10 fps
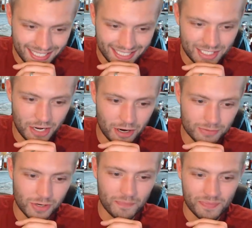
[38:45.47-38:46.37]
Jay
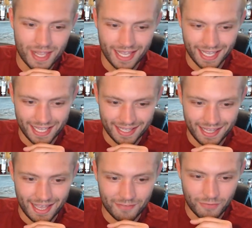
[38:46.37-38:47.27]
Armstrong.
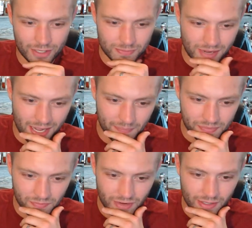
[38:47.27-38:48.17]
Had a friend's mom
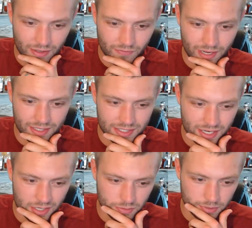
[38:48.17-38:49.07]
find out our vodka
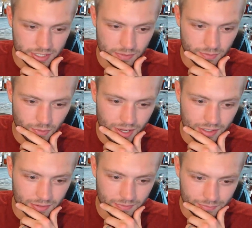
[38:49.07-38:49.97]
stash, replaced it with
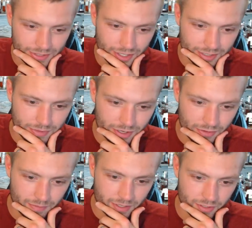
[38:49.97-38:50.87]
water. We thought the
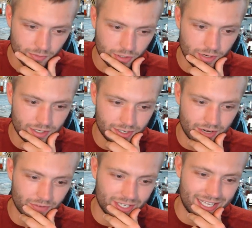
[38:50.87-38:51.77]
margarita mixture worked great to
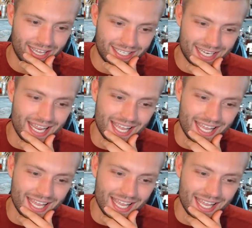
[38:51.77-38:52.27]
cover the taste.